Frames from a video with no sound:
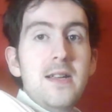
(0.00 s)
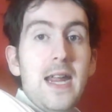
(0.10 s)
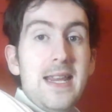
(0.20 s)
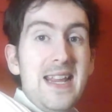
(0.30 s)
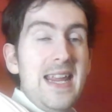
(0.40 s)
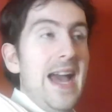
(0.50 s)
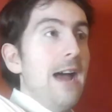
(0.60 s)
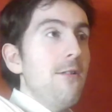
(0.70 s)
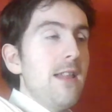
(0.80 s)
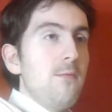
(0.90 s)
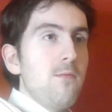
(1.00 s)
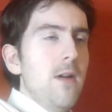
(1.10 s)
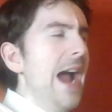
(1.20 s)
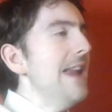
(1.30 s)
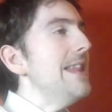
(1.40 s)
You see the cat is
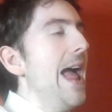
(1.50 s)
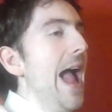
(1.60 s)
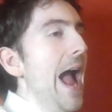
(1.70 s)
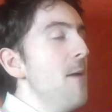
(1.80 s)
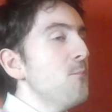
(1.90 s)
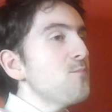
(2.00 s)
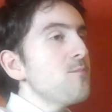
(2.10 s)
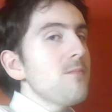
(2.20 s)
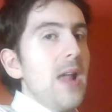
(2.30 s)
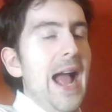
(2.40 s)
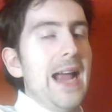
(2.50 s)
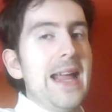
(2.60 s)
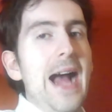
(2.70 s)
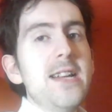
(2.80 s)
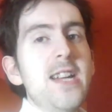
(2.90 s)
right there, and
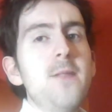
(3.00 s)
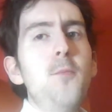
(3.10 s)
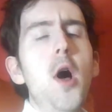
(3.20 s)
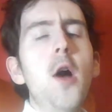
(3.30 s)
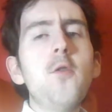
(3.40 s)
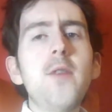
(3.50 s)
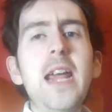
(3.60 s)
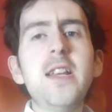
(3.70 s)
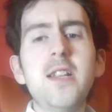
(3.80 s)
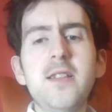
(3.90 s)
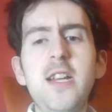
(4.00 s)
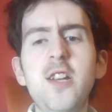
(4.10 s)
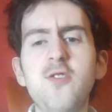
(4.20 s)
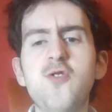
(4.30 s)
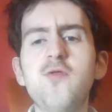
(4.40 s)
Katniss, she's full green, she just literally
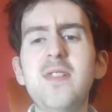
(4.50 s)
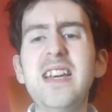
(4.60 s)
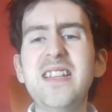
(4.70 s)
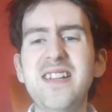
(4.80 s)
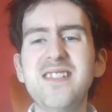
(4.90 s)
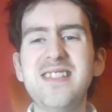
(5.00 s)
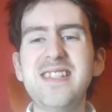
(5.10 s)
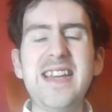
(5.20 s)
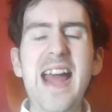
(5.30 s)
just screw it, she just, get